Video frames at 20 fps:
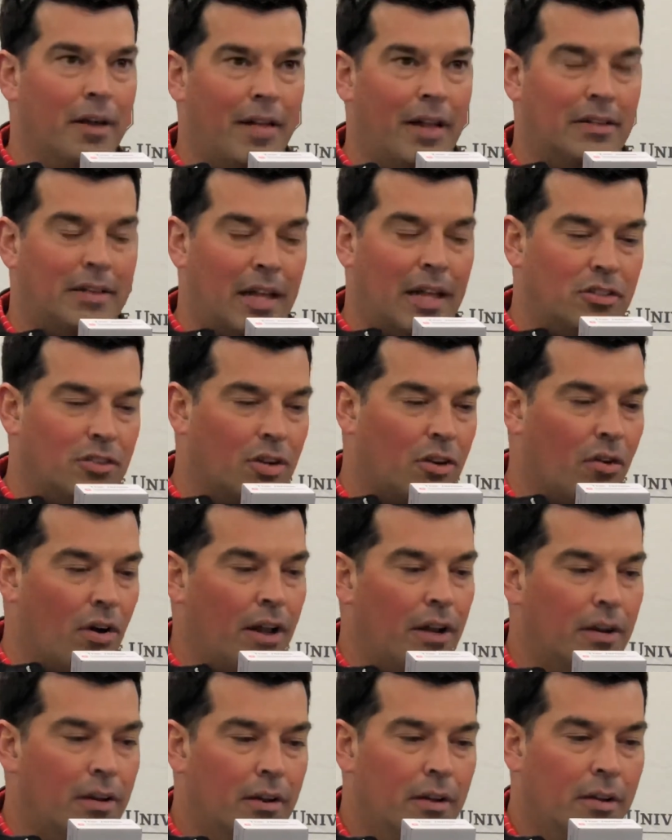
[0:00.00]
And that's a
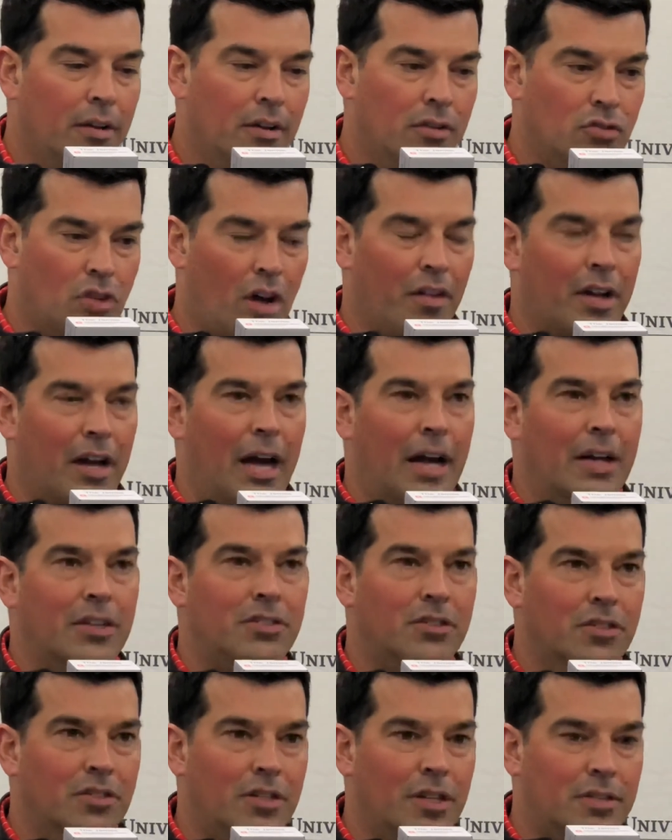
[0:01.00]
credit to all the
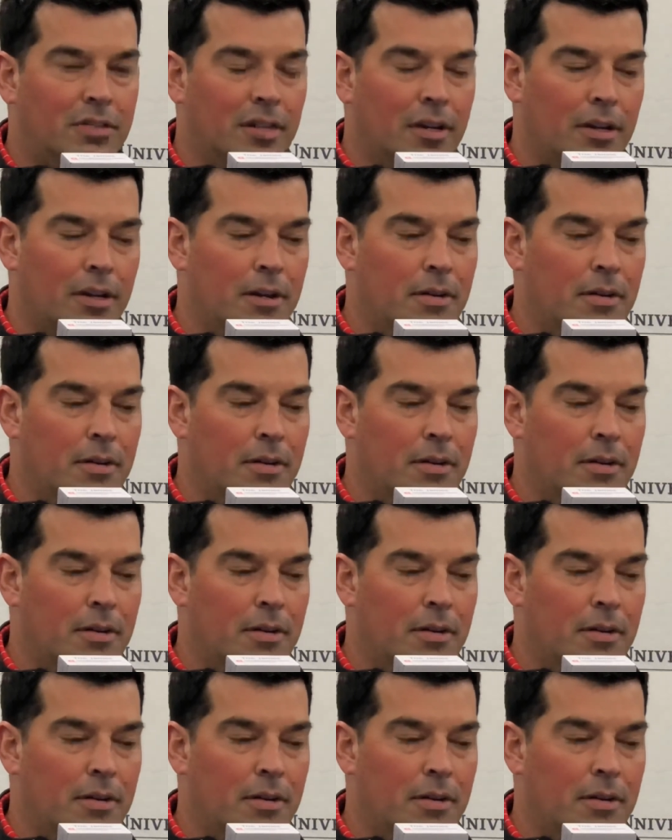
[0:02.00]
guys, is that